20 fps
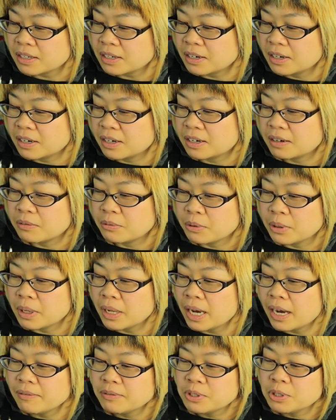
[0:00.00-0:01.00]
We'll
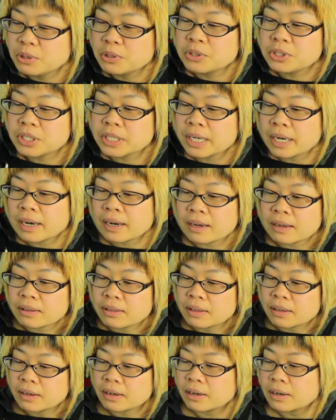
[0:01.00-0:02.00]
have to check
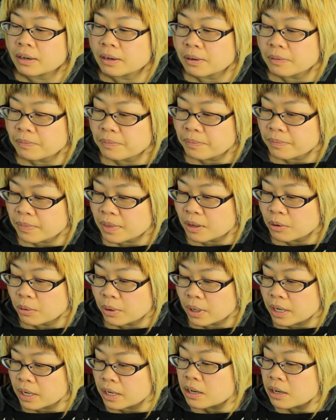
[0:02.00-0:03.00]

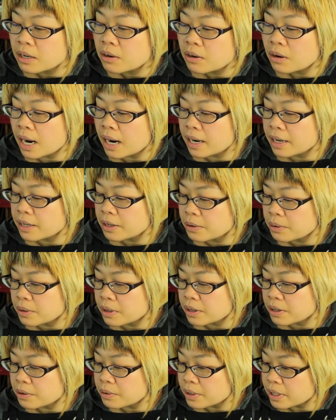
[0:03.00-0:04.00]
where in Ohio
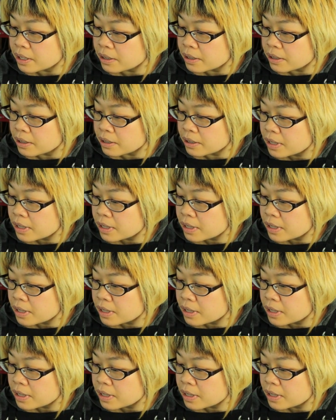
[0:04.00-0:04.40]
are you, Eve?